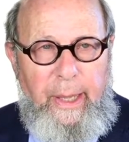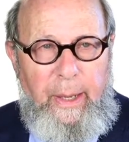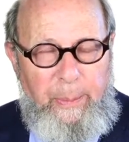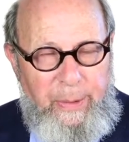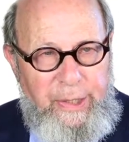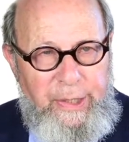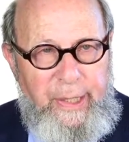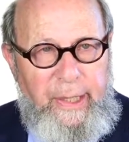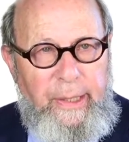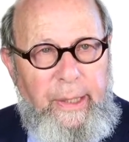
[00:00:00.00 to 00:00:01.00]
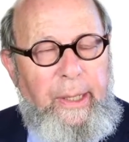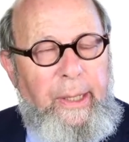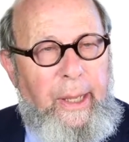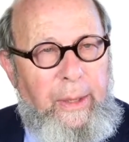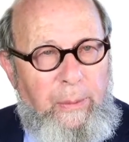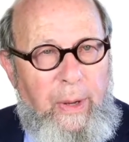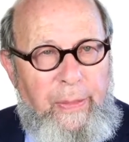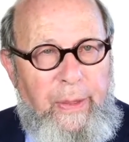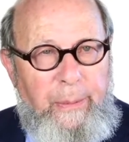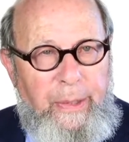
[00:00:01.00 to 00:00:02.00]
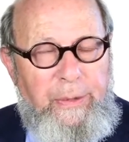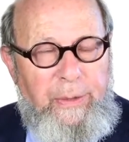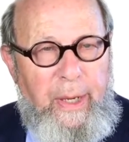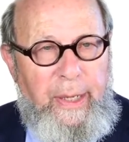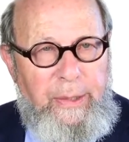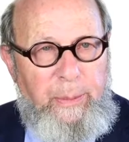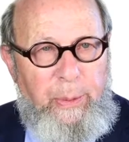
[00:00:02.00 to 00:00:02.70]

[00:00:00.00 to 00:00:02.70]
appreciate, and one that we try to